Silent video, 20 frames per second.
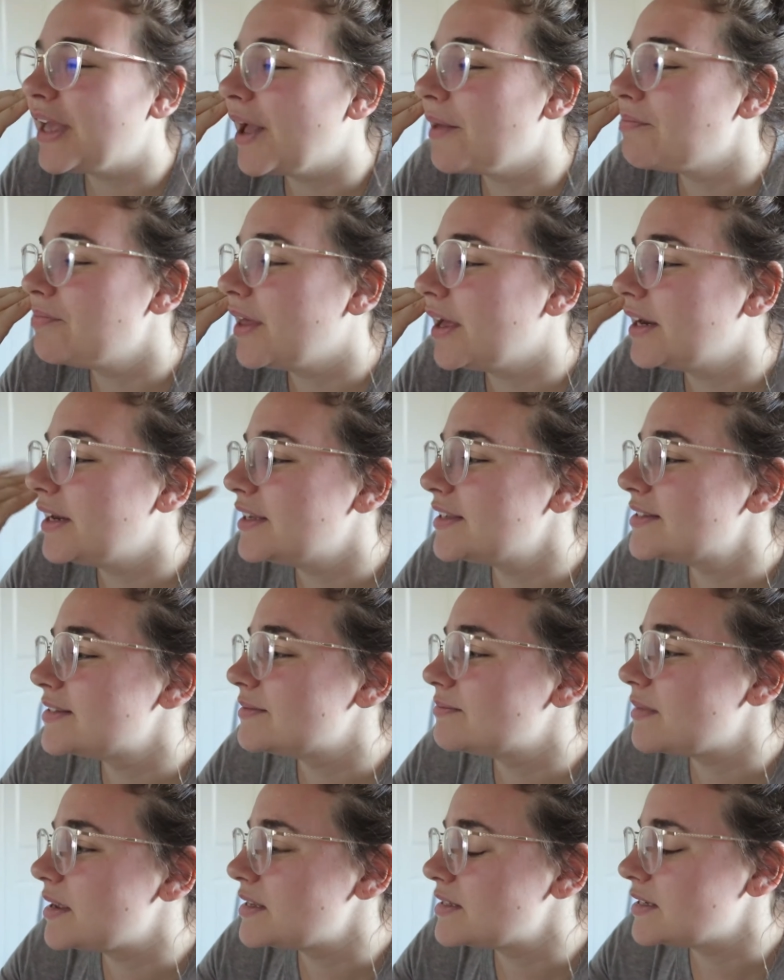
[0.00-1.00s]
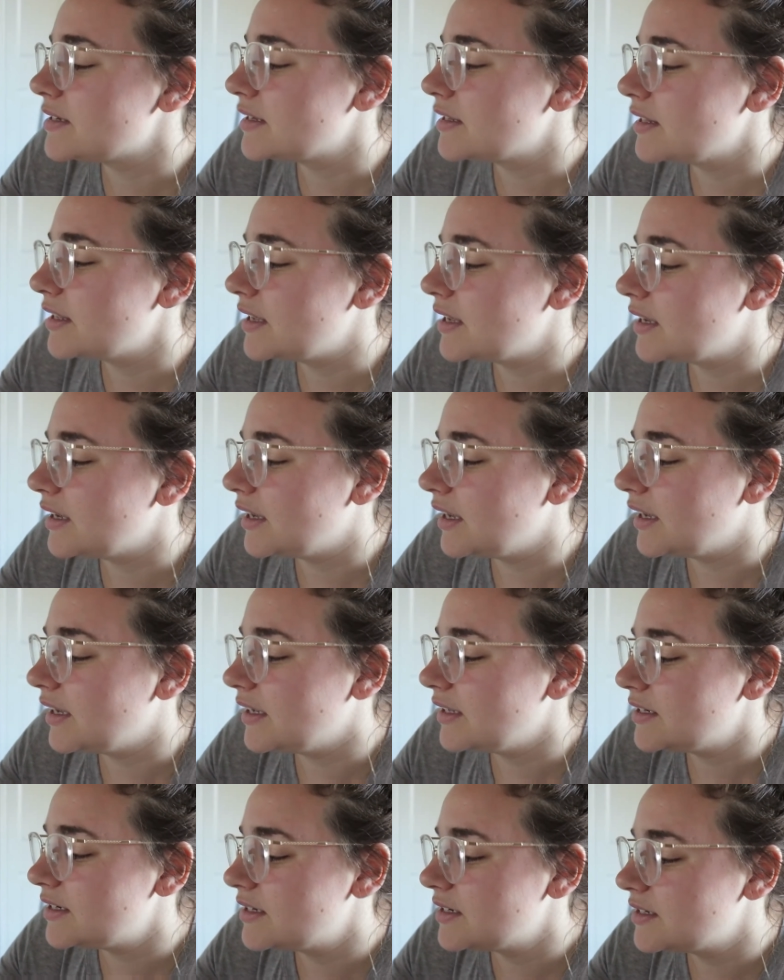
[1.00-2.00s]
yeah, that is basically
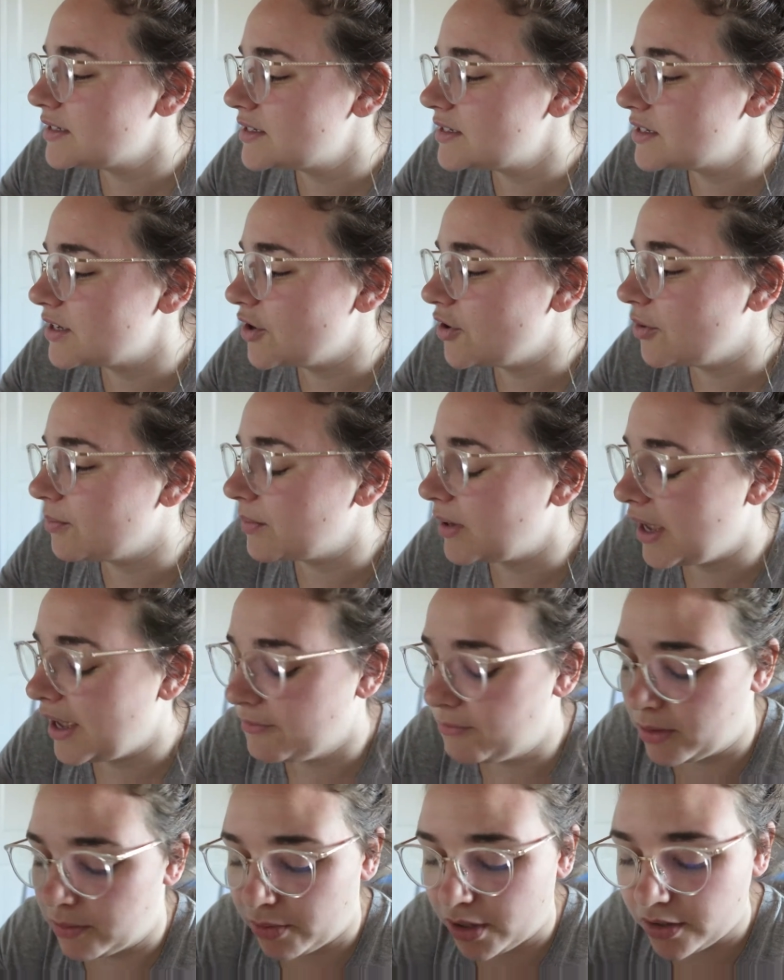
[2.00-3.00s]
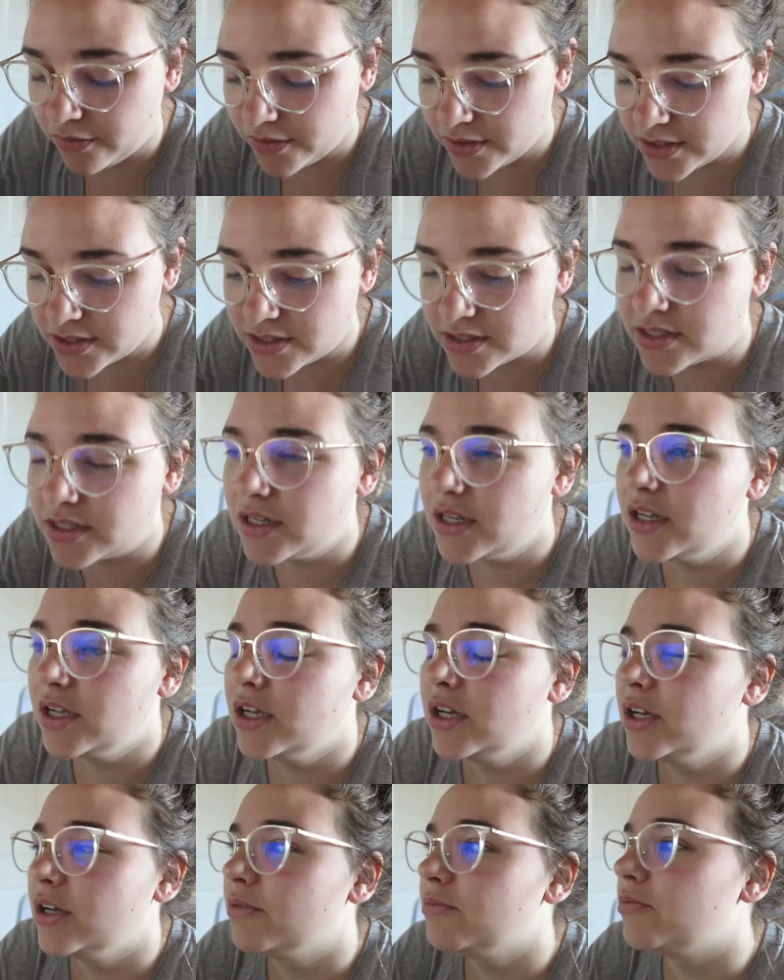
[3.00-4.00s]
it. So I'm gonna have my breakfast,
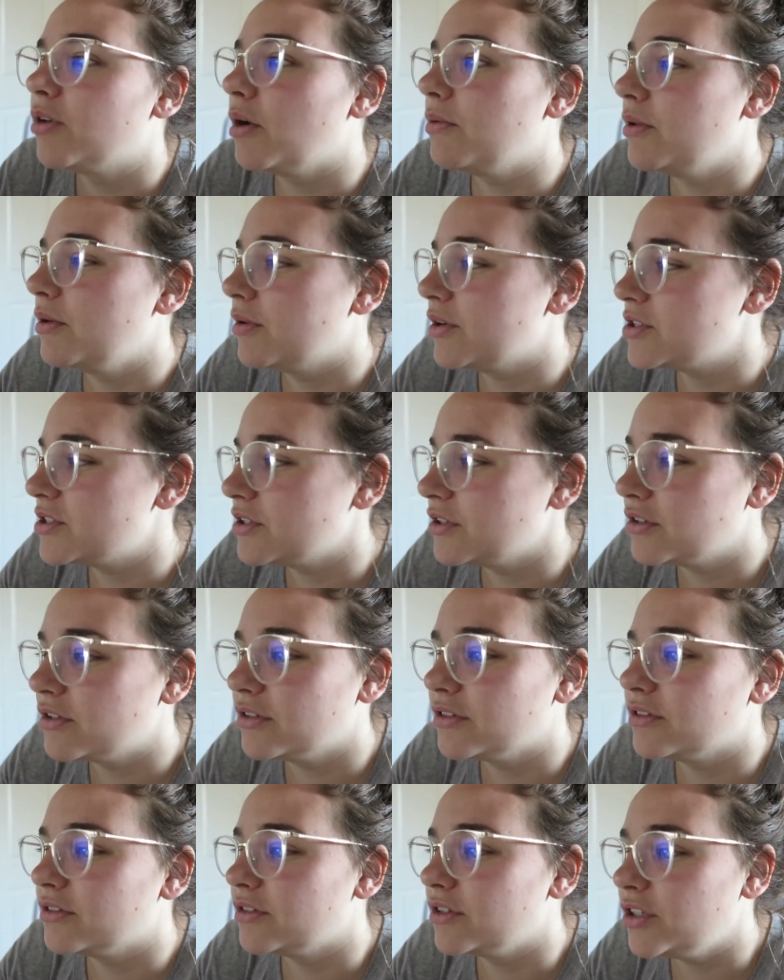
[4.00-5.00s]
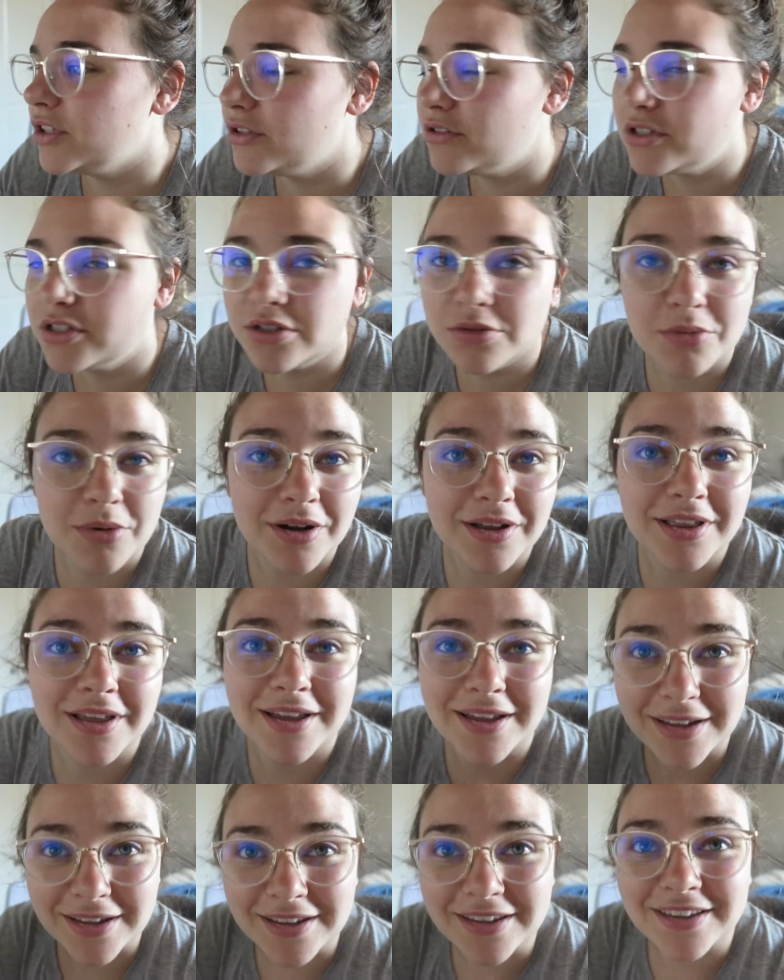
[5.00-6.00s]
probably watch a little YouTube while
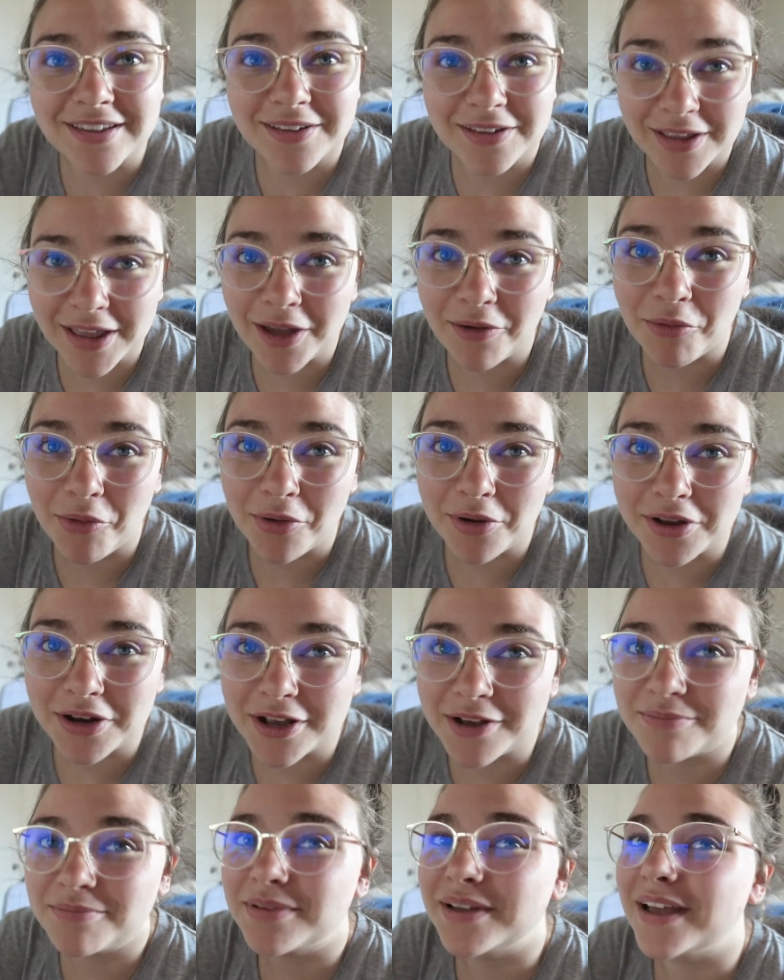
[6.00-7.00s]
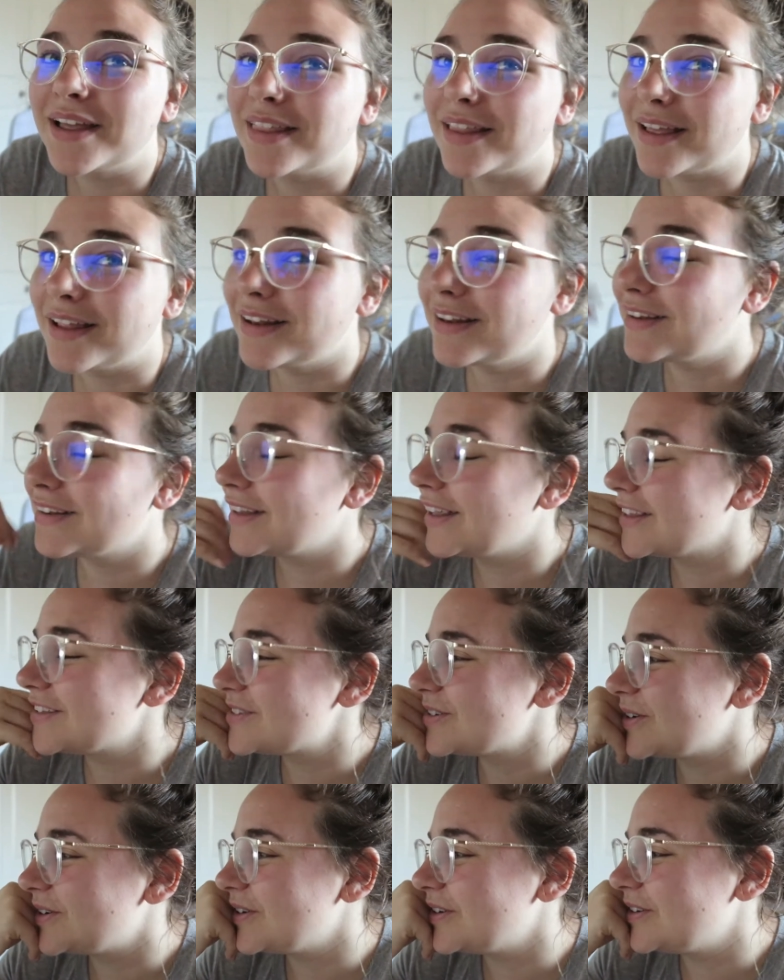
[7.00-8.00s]
I get woken up, and then get
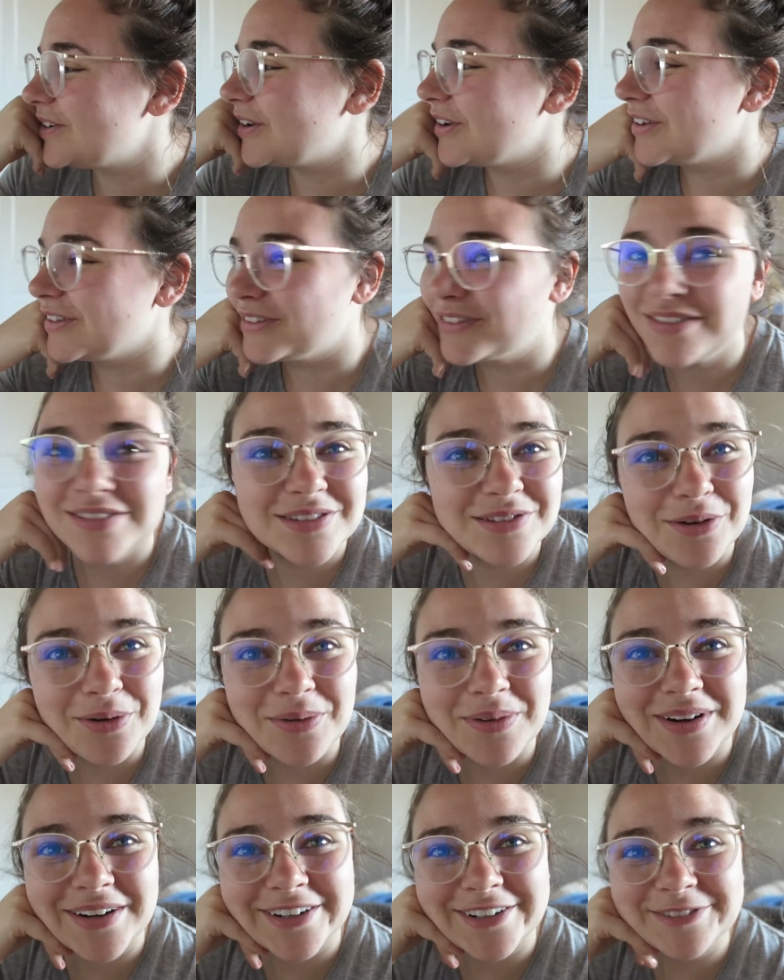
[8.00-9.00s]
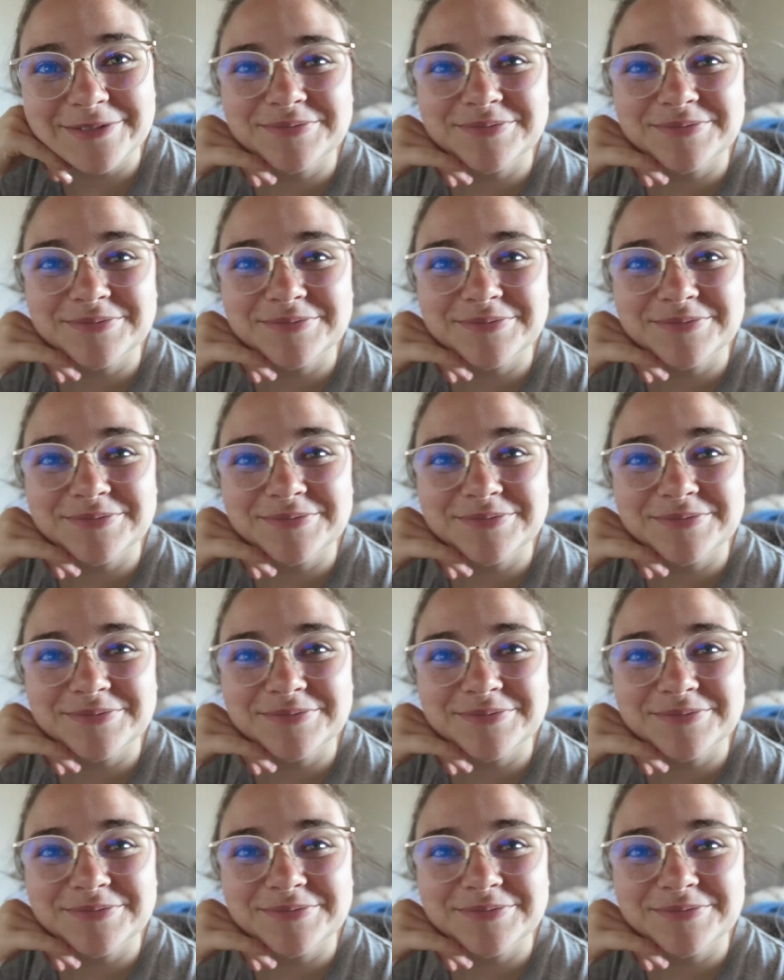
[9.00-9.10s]
started on schoolwork.